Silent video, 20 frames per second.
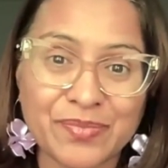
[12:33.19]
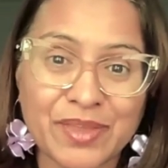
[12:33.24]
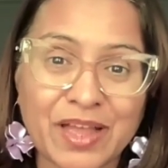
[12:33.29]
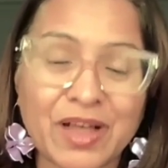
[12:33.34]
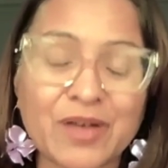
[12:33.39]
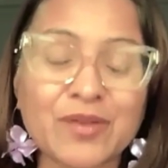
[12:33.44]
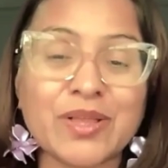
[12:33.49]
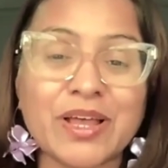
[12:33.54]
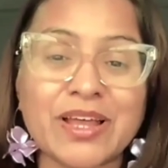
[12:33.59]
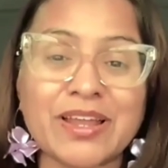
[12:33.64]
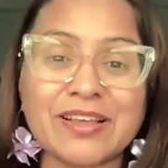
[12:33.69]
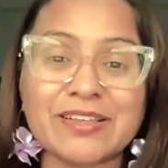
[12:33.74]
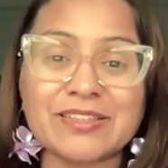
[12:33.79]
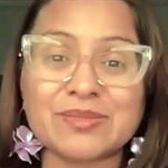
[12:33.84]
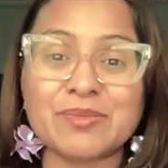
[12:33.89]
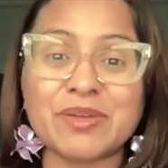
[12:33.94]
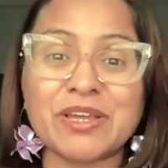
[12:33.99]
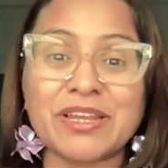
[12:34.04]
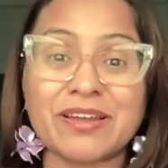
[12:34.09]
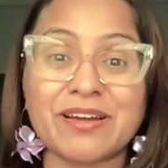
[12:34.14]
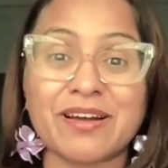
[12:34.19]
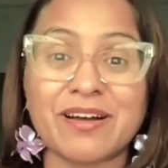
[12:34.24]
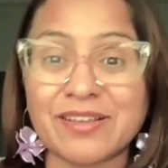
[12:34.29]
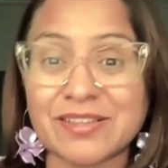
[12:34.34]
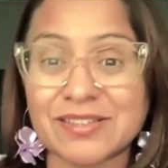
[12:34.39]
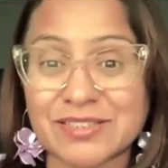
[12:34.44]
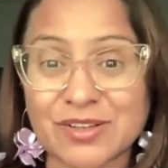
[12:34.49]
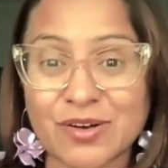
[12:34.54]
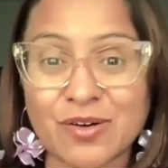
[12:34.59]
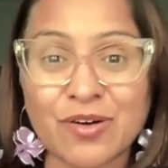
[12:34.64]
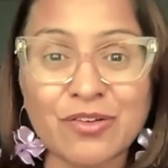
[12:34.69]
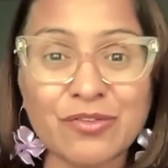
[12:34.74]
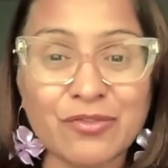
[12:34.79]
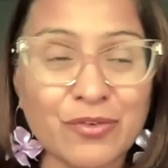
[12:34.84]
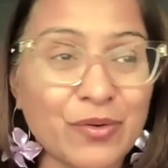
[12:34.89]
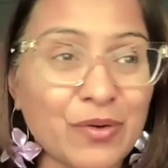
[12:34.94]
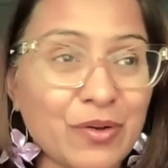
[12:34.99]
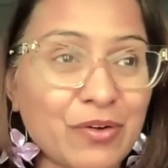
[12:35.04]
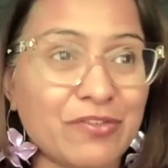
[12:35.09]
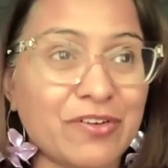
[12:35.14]
How that has made us, all
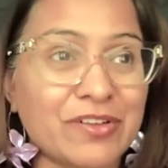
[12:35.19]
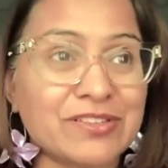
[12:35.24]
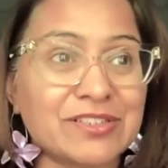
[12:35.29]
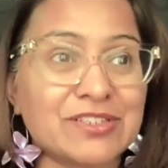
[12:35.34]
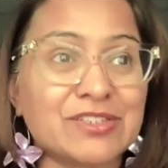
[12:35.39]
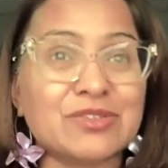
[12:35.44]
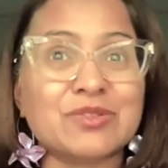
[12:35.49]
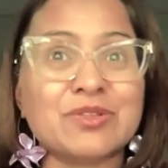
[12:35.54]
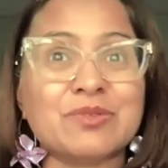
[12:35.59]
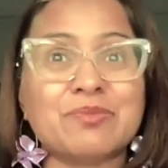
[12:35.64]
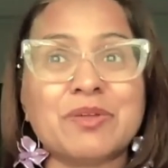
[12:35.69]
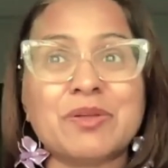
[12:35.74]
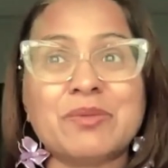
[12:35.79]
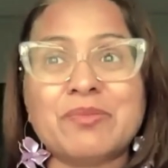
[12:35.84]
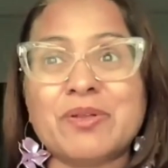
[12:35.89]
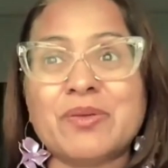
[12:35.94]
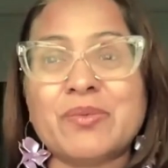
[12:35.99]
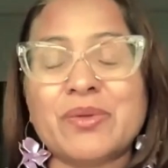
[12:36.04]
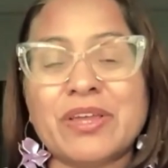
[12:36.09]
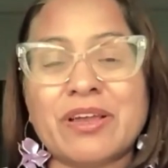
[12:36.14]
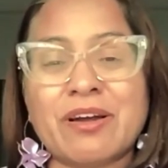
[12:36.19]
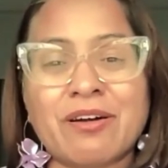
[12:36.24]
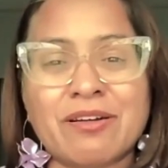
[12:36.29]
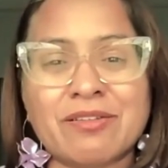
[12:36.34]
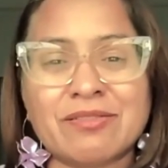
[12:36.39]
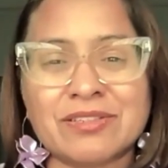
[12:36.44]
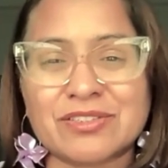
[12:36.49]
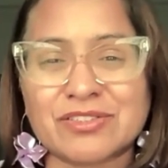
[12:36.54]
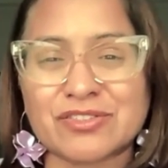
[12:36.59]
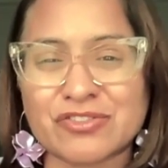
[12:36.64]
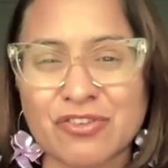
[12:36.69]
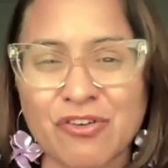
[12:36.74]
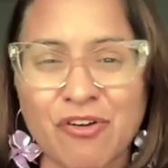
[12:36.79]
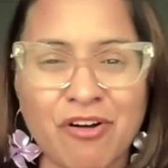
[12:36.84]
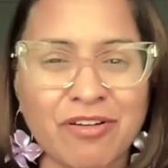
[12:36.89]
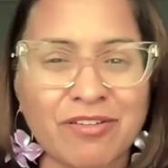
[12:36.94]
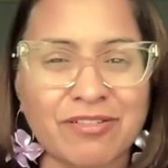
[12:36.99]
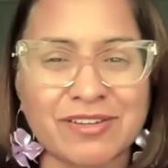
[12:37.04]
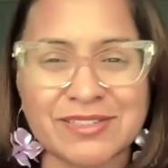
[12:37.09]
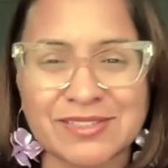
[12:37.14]
four of us, into the people we are, the
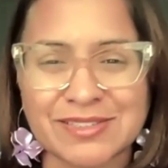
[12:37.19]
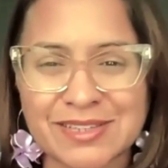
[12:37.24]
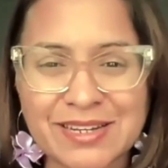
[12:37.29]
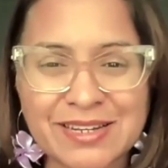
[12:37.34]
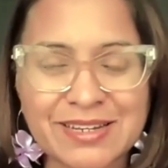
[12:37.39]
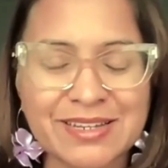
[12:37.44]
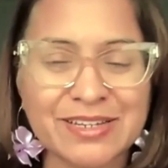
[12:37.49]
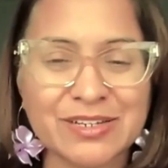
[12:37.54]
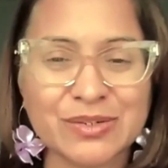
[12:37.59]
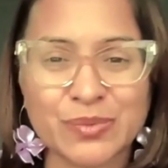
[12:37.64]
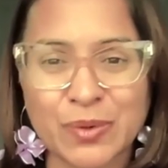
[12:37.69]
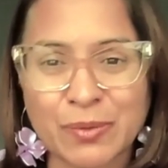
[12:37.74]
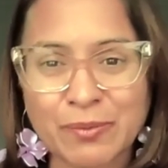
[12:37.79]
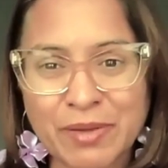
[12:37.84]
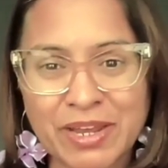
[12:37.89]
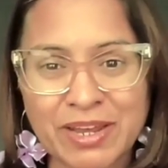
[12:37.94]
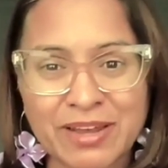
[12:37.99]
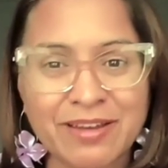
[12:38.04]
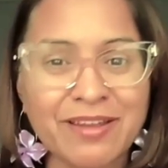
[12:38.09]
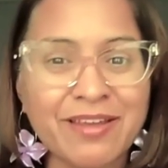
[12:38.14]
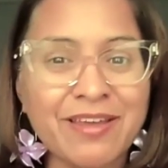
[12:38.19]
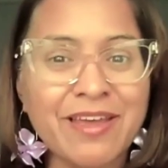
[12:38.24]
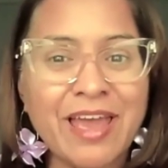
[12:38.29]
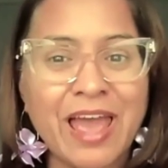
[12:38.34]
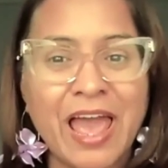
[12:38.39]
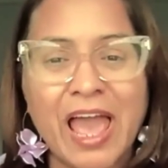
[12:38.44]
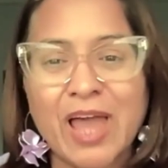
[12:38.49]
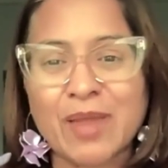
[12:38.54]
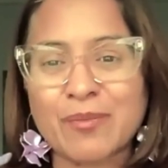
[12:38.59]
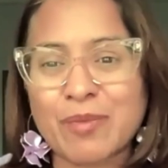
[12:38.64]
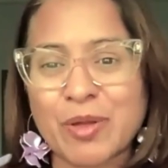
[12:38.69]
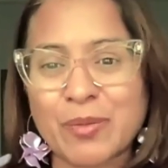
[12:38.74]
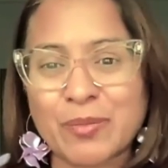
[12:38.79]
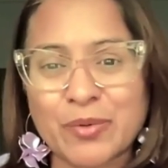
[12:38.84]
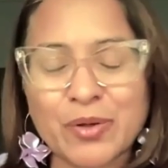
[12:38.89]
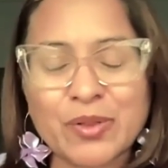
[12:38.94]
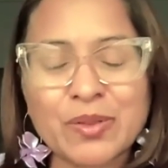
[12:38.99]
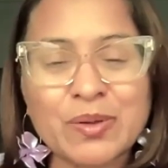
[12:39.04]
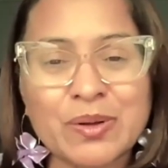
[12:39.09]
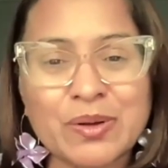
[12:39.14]
strong, resilient women. And my
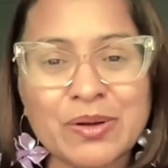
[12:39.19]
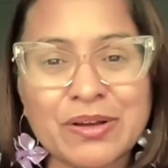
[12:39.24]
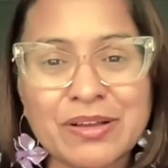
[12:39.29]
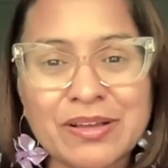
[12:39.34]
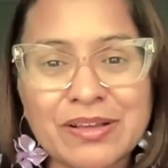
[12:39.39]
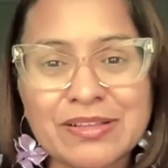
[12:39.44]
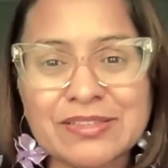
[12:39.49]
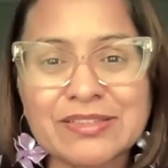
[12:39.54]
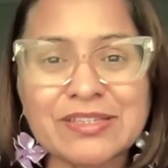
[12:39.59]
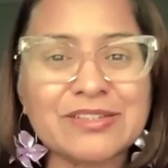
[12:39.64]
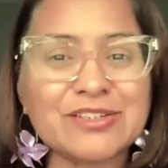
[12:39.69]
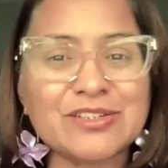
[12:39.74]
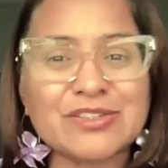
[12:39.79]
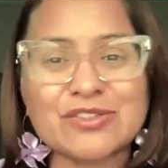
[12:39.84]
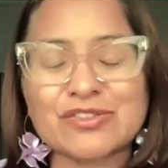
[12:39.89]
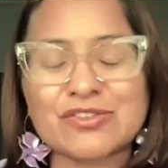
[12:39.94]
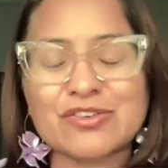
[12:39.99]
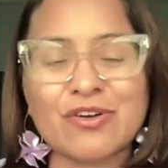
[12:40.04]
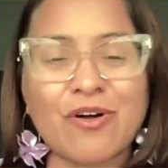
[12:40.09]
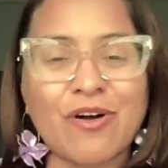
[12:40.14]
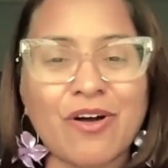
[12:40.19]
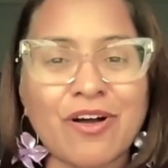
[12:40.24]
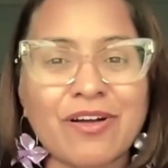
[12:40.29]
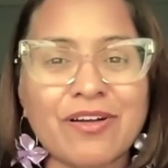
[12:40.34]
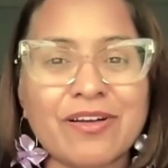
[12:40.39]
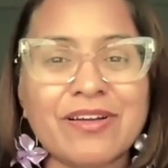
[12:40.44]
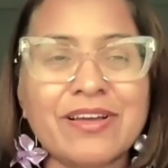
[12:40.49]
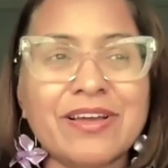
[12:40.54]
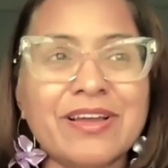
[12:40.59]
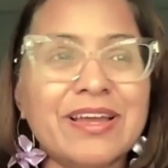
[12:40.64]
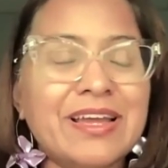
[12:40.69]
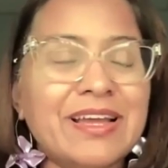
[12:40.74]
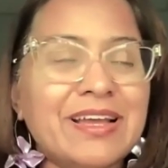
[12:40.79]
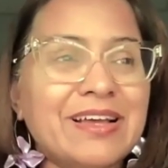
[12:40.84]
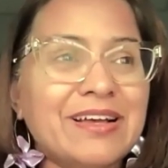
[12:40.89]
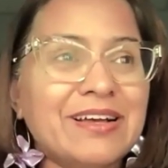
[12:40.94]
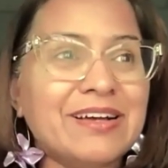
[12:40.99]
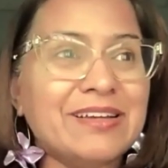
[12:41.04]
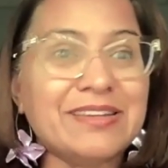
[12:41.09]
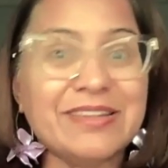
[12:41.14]
brother, such a strong
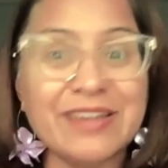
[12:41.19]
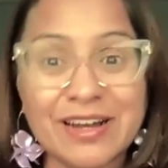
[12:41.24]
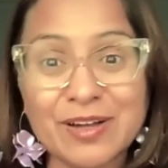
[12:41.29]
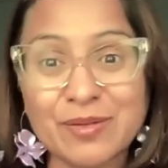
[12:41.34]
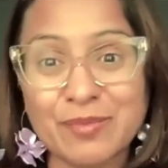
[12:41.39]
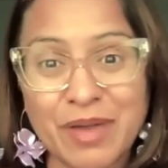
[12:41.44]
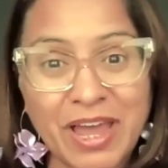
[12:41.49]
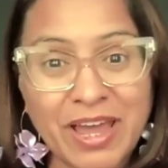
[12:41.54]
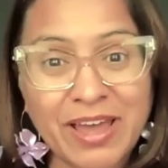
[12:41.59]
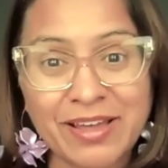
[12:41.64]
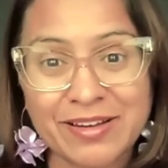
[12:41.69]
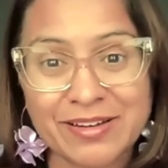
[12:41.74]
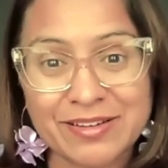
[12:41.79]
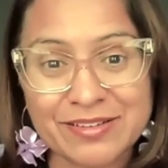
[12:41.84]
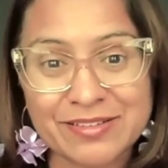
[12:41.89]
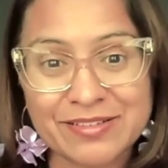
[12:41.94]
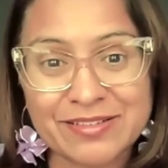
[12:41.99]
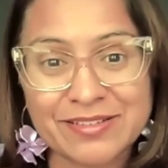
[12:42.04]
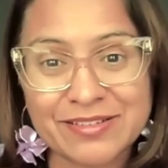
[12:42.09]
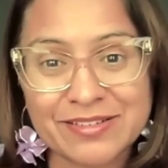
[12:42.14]
young man.